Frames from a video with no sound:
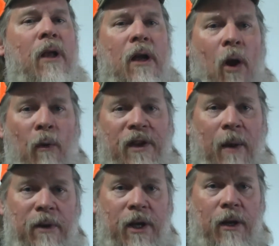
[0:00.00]
Go with a
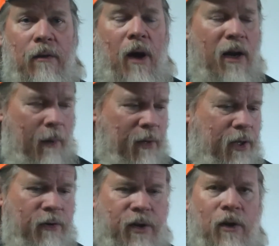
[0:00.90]
number 2. A number
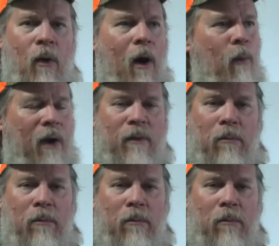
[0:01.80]
2, 2 coil, whatever